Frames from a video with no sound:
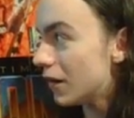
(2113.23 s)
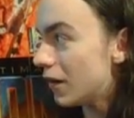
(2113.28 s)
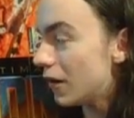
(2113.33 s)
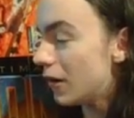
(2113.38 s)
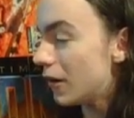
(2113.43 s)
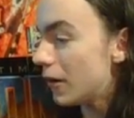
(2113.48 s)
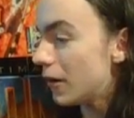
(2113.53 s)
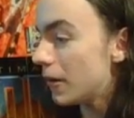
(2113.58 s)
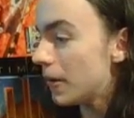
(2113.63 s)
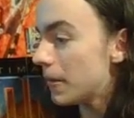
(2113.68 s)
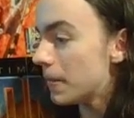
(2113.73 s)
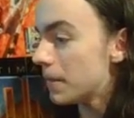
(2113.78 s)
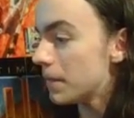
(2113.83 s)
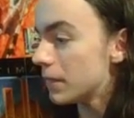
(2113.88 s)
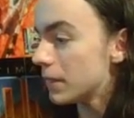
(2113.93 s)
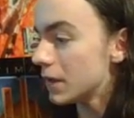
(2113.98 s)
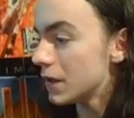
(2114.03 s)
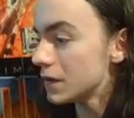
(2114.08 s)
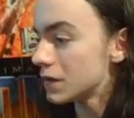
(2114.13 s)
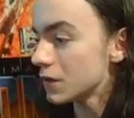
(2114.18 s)
It's
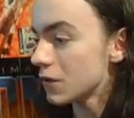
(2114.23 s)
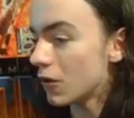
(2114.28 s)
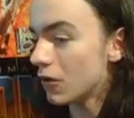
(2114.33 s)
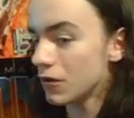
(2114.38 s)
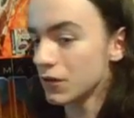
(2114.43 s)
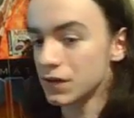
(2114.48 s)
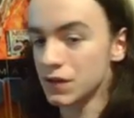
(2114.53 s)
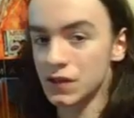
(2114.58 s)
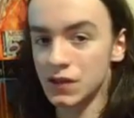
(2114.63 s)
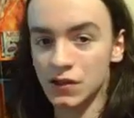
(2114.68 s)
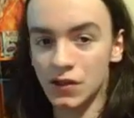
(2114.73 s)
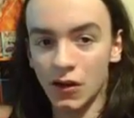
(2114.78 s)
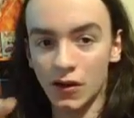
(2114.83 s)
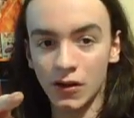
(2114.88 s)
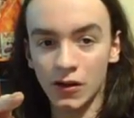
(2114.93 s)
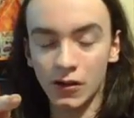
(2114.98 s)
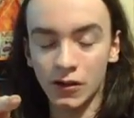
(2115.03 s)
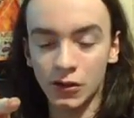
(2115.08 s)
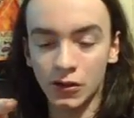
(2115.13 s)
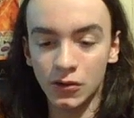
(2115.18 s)
called
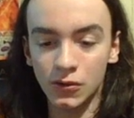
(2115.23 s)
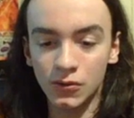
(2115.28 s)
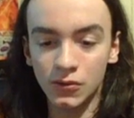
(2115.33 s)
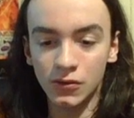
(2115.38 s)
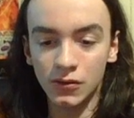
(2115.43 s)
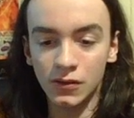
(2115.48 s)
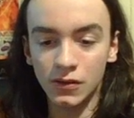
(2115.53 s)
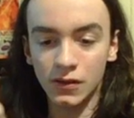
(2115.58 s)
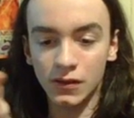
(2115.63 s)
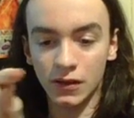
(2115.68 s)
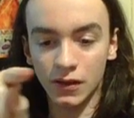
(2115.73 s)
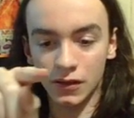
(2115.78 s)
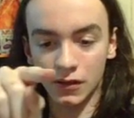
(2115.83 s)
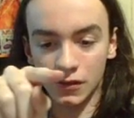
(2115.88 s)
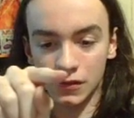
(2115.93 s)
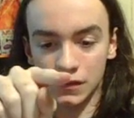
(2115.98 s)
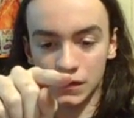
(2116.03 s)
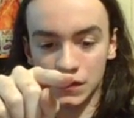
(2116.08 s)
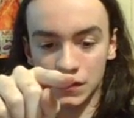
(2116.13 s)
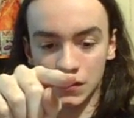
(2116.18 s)
Star-Coon, or
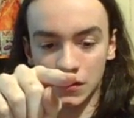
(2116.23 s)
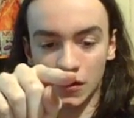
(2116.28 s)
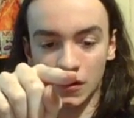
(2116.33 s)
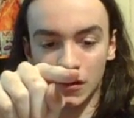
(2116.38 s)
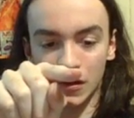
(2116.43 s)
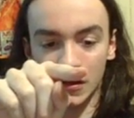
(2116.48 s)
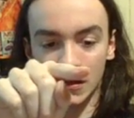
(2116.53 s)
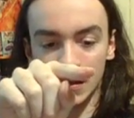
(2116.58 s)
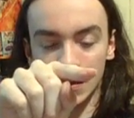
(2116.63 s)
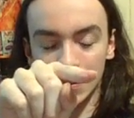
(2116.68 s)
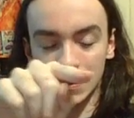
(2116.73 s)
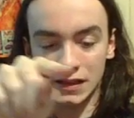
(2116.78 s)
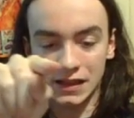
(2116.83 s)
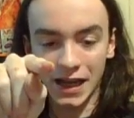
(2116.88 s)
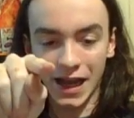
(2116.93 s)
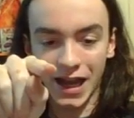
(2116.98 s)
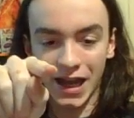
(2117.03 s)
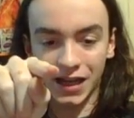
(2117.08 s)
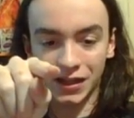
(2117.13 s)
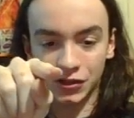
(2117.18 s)

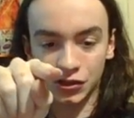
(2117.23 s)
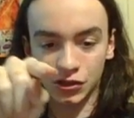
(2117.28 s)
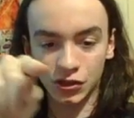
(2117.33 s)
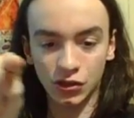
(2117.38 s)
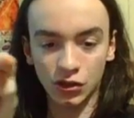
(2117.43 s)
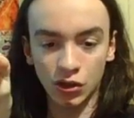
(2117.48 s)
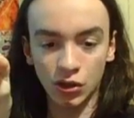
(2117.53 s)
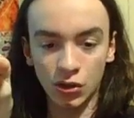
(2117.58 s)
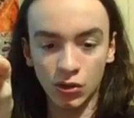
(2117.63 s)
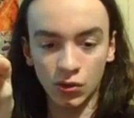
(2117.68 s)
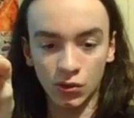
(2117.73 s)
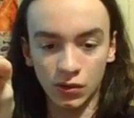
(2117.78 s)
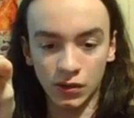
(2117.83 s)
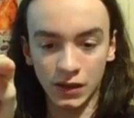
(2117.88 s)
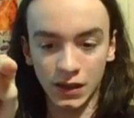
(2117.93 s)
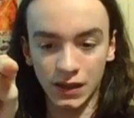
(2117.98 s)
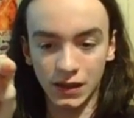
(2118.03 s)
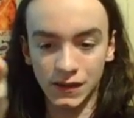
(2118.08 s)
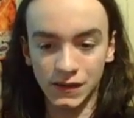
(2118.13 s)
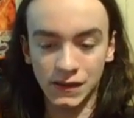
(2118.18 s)
Star-Coon is a
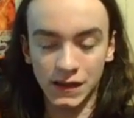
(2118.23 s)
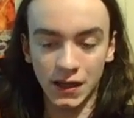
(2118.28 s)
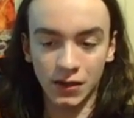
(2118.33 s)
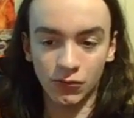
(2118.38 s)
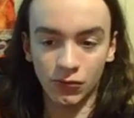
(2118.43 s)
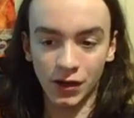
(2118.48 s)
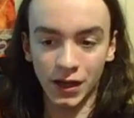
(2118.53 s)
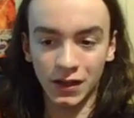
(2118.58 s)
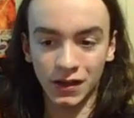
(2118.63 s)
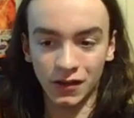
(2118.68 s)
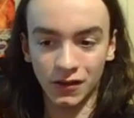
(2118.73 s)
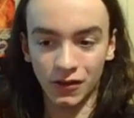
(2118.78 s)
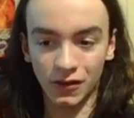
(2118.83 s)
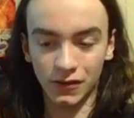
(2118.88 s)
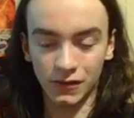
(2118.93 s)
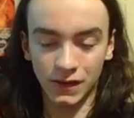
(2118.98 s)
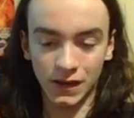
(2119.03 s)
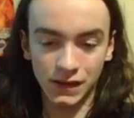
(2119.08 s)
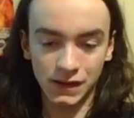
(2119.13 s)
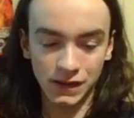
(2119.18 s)
Redditor. That's the
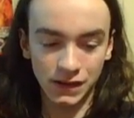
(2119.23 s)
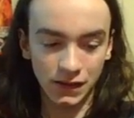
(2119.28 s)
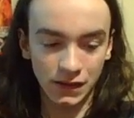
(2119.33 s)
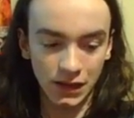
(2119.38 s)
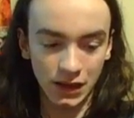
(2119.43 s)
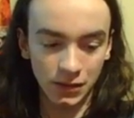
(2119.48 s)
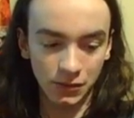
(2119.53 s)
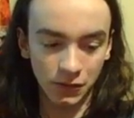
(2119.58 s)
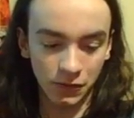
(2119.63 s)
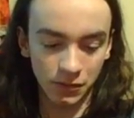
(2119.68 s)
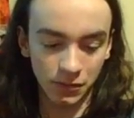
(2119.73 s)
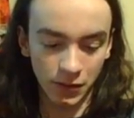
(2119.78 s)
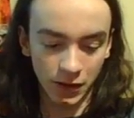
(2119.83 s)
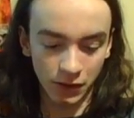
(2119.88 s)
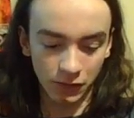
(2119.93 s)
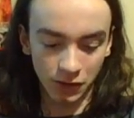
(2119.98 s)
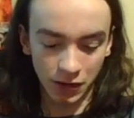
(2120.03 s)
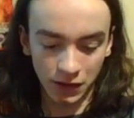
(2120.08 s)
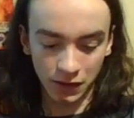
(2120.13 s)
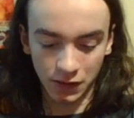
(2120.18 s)
name of my Reddit
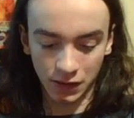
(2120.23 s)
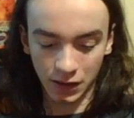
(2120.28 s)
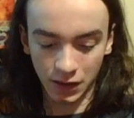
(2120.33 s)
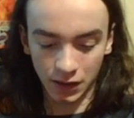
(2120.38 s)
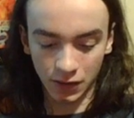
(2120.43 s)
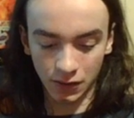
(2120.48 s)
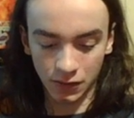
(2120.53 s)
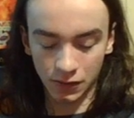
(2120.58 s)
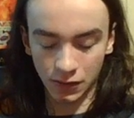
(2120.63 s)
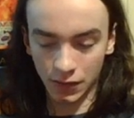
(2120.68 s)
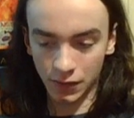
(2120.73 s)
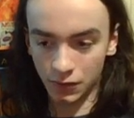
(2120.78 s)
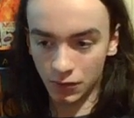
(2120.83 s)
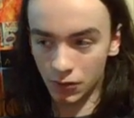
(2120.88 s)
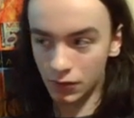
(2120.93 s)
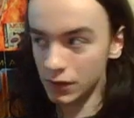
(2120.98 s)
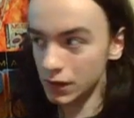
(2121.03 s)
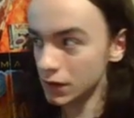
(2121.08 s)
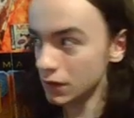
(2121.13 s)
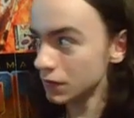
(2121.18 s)
account. I've only used it
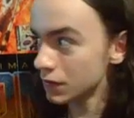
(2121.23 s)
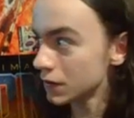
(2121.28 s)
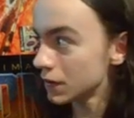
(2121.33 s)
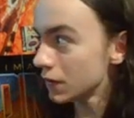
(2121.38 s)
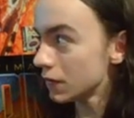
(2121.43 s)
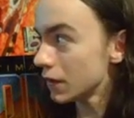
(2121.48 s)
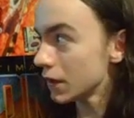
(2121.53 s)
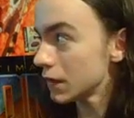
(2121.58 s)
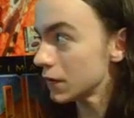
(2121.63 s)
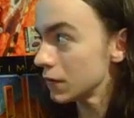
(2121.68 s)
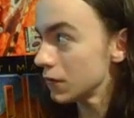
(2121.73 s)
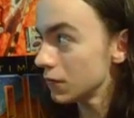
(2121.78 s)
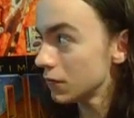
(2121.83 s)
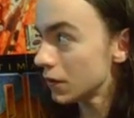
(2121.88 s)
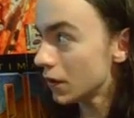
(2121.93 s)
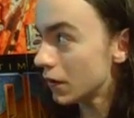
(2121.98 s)
like 2 times.